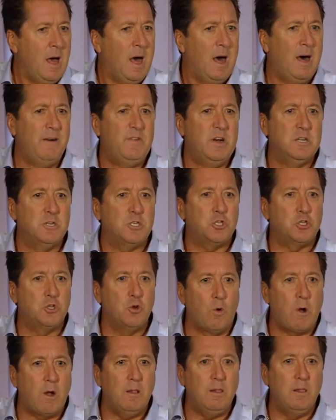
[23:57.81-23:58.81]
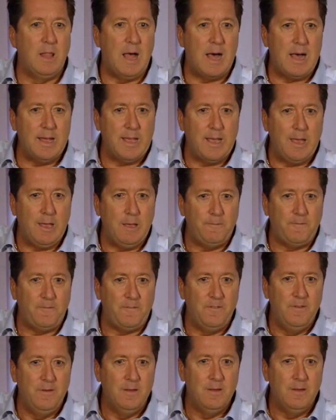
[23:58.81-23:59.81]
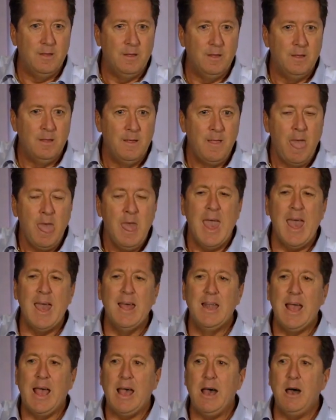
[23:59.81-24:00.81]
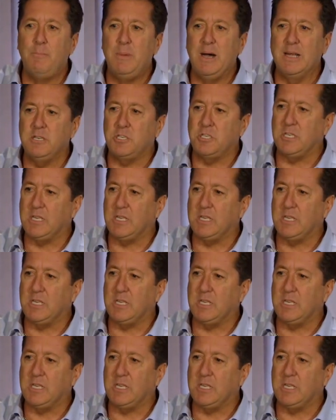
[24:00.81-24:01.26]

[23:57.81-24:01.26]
of a short life and how much